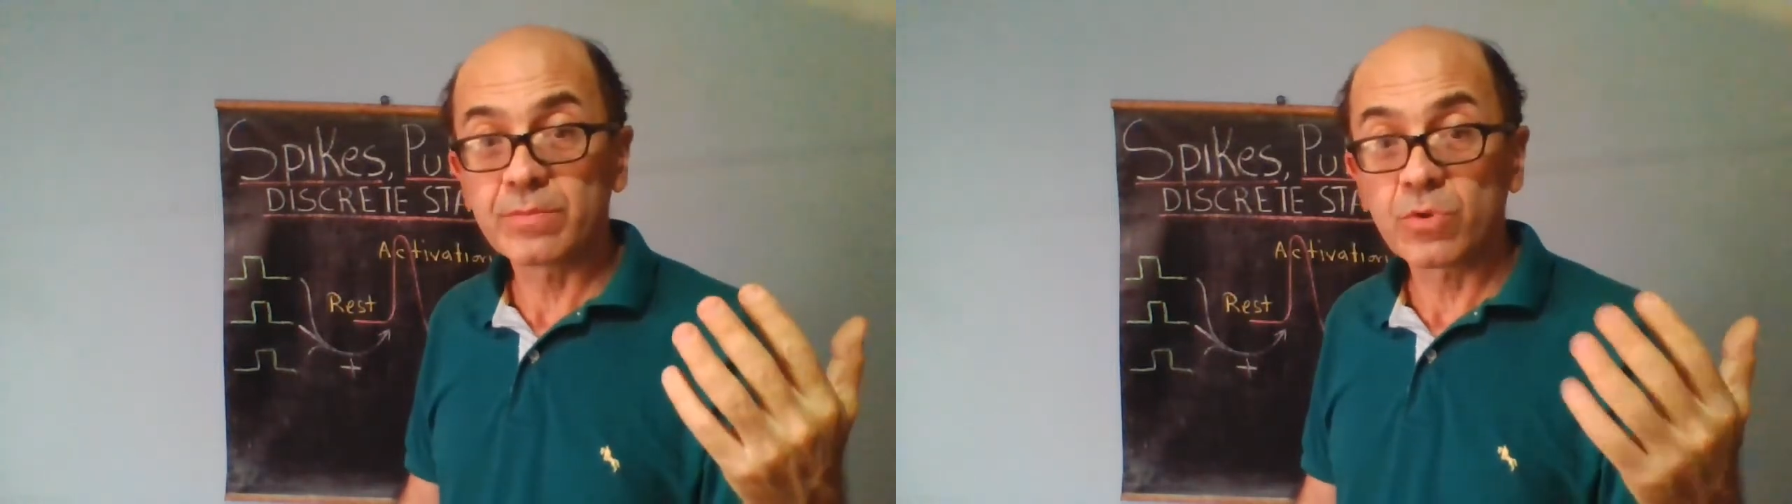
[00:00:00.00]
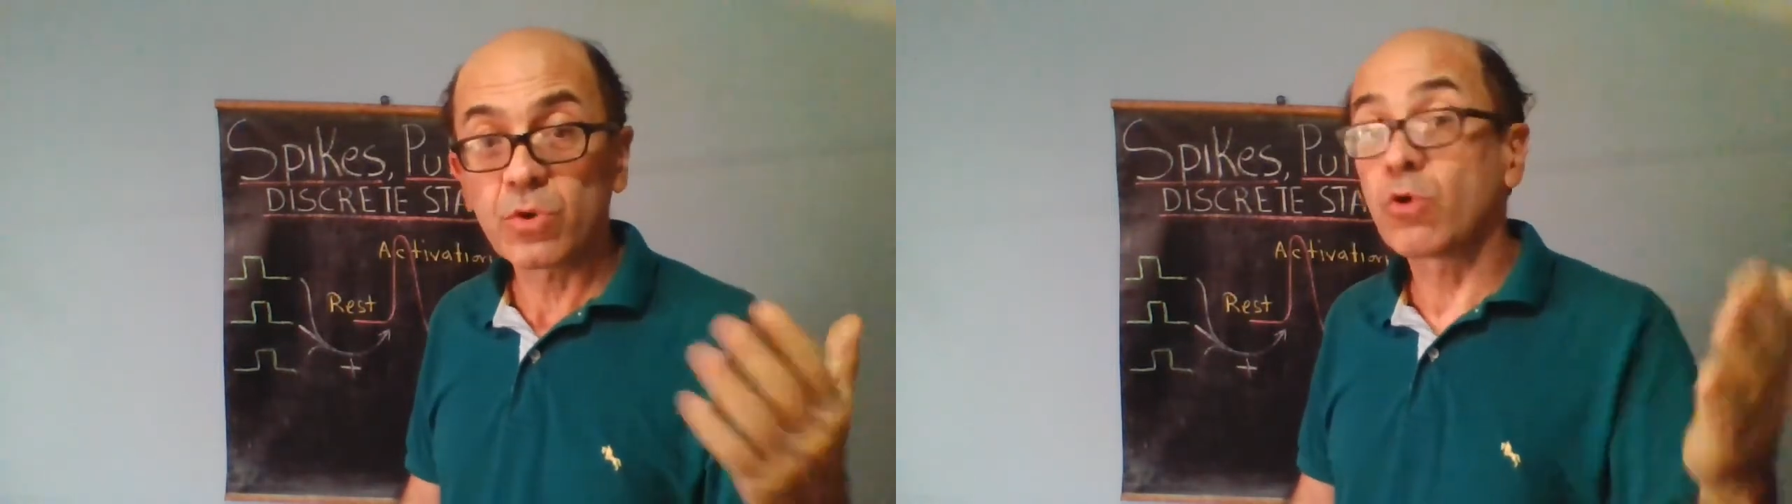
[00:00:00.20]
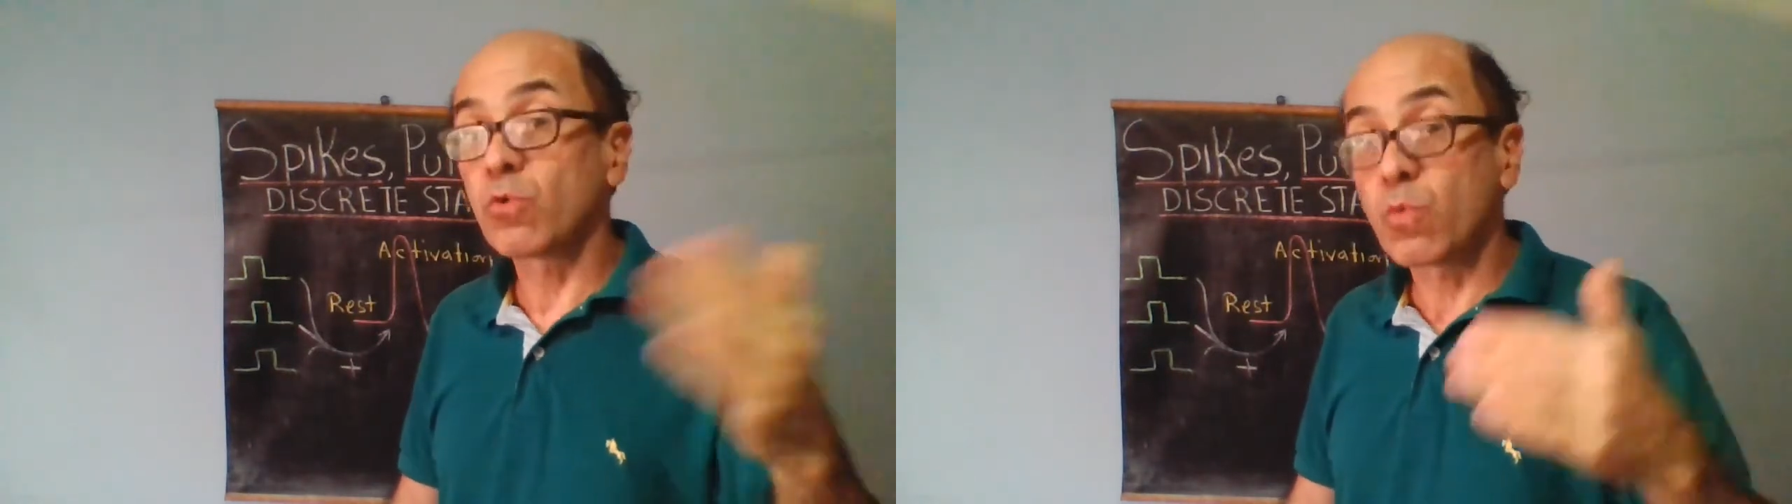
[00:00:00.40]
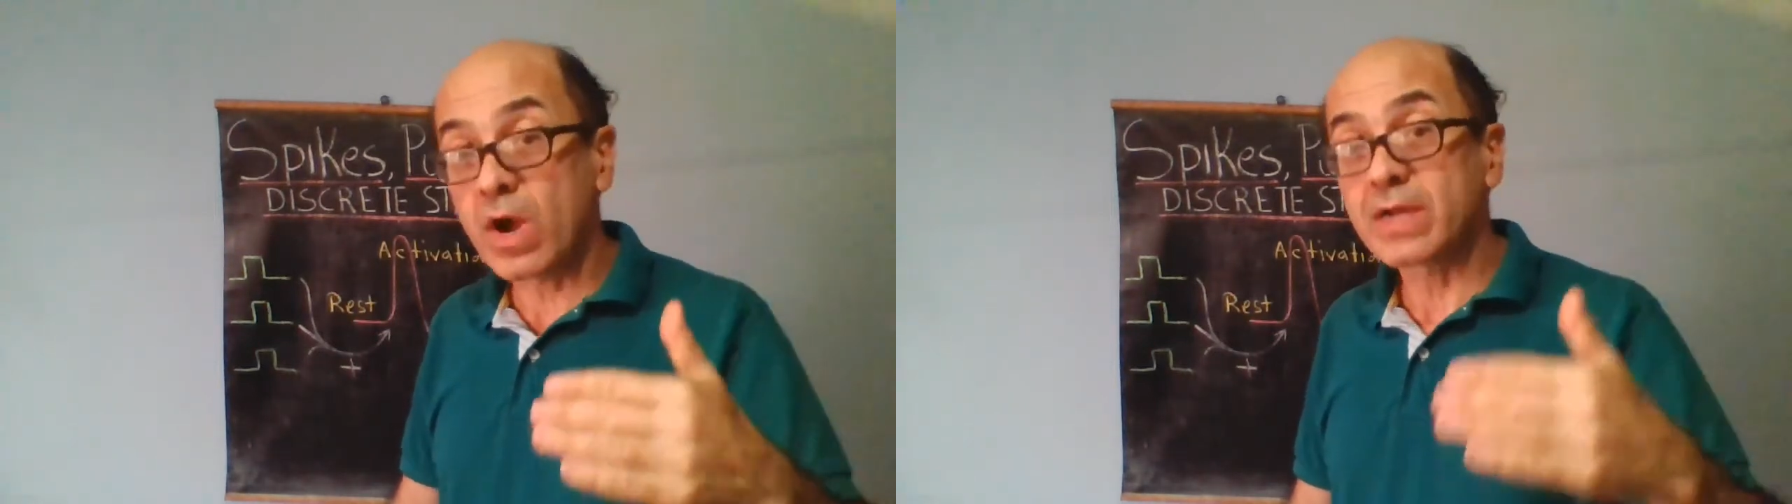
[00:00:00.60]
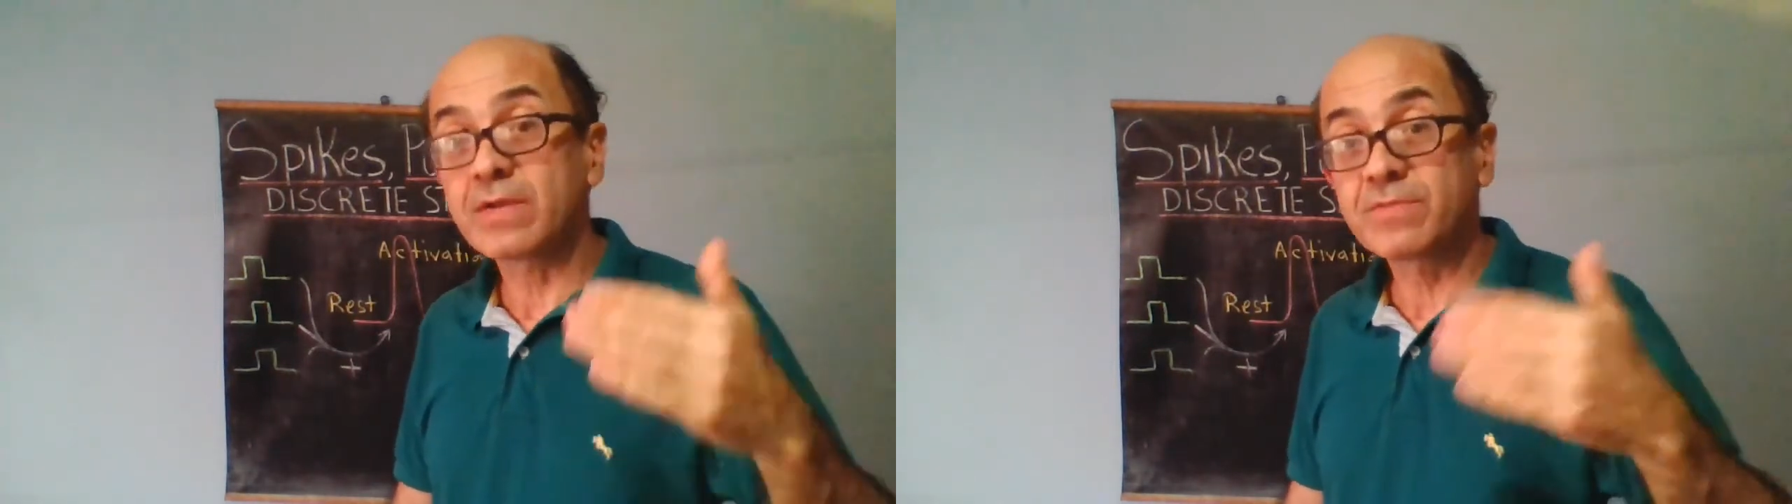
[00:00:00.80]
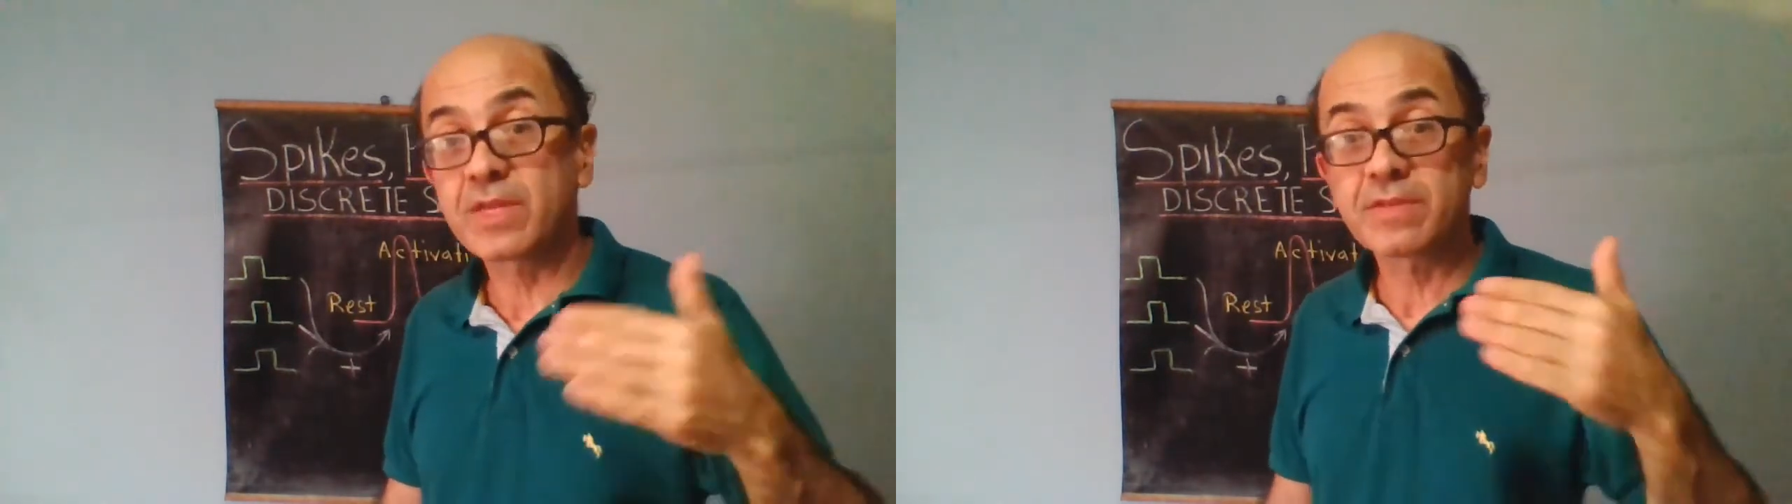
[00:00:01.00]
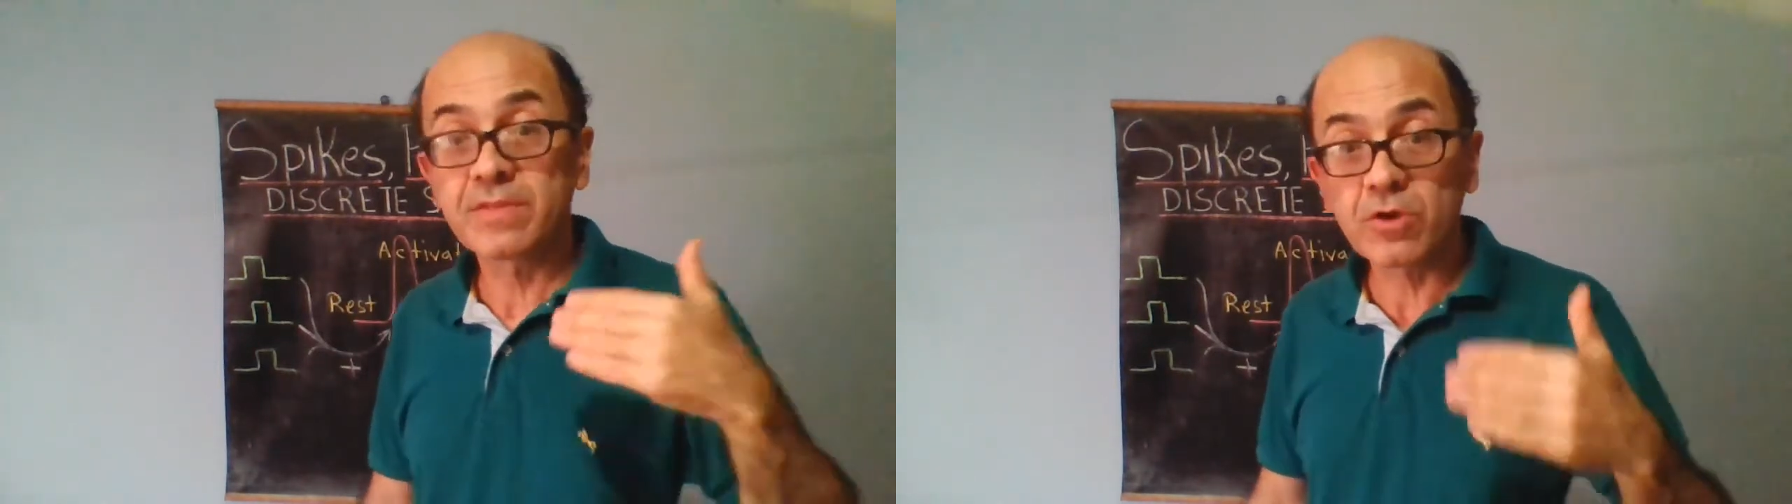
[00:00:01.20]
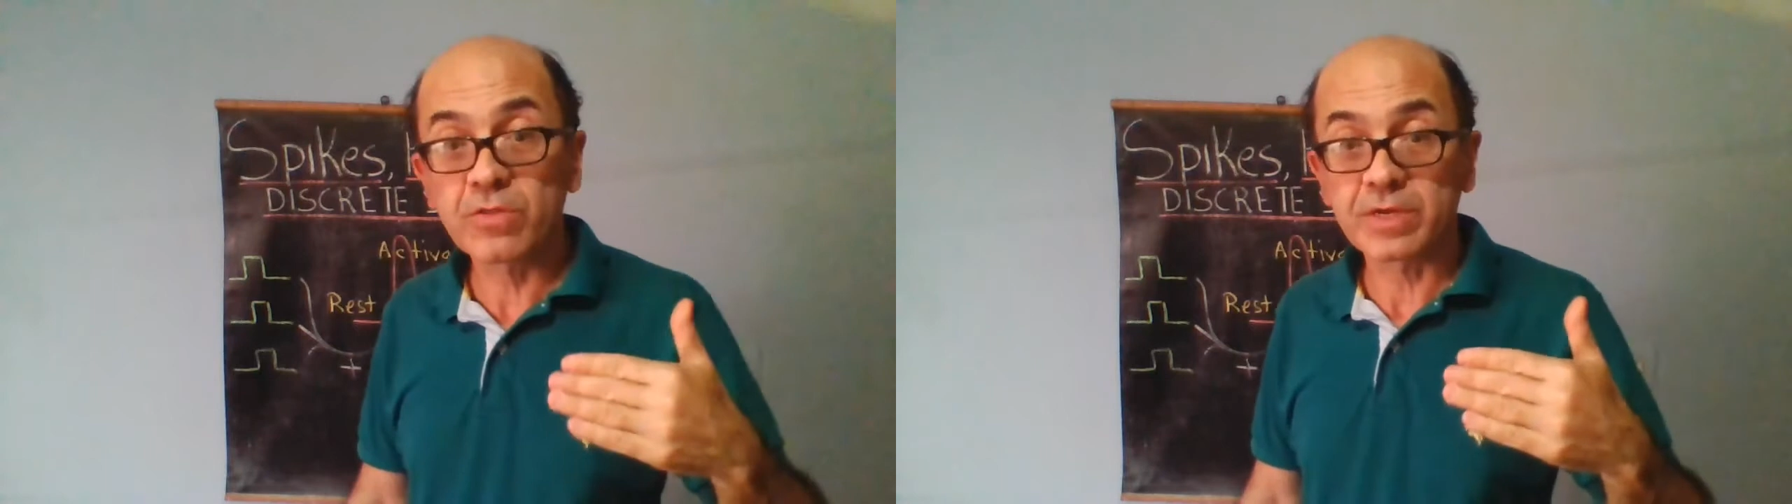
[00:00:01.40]
or one after the
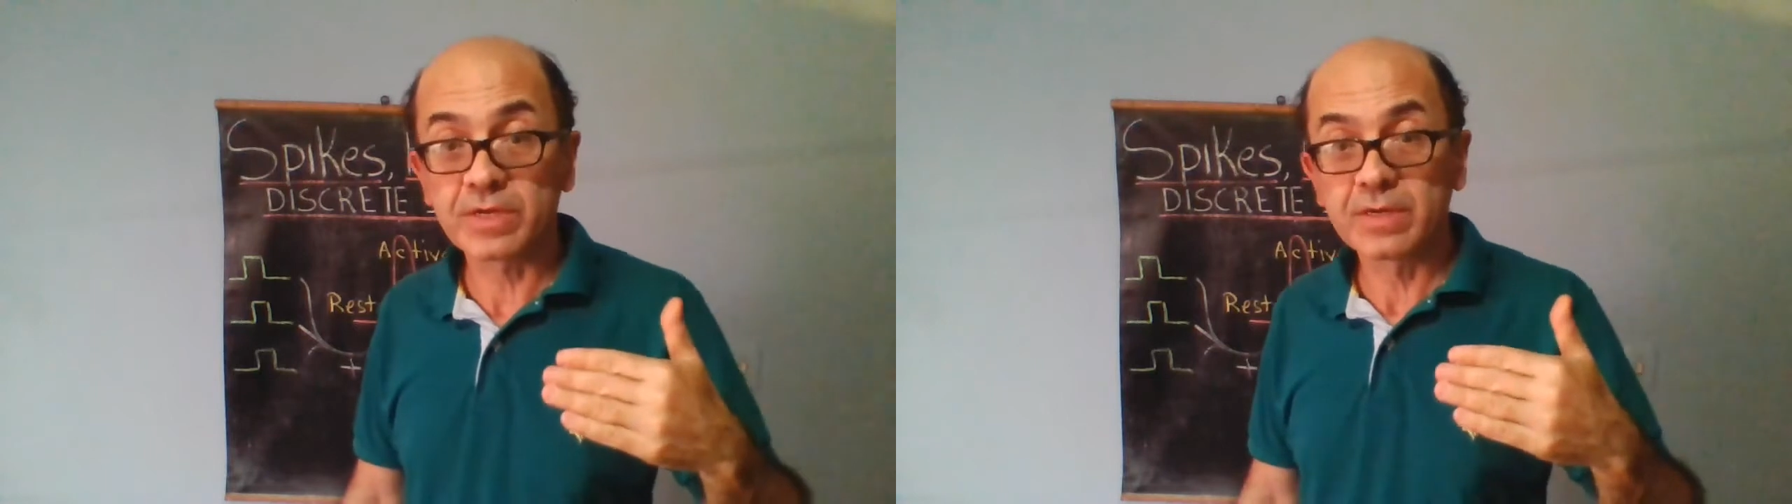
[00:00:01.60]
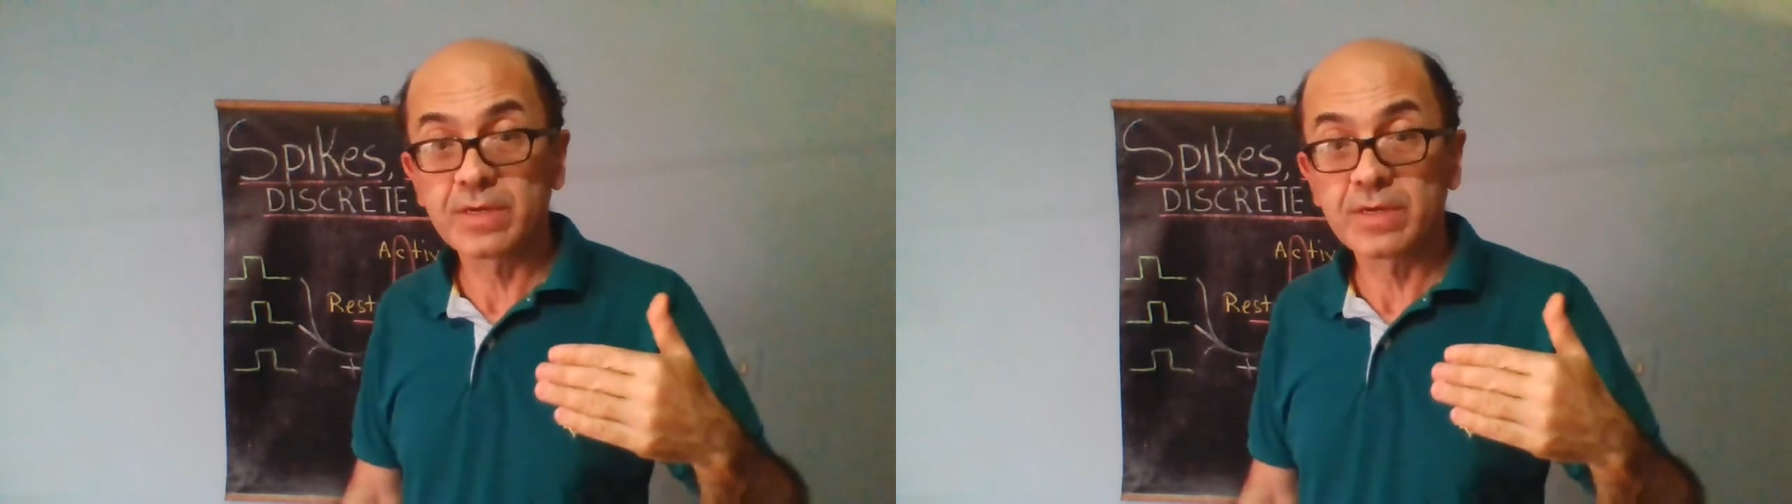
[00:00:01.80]
other,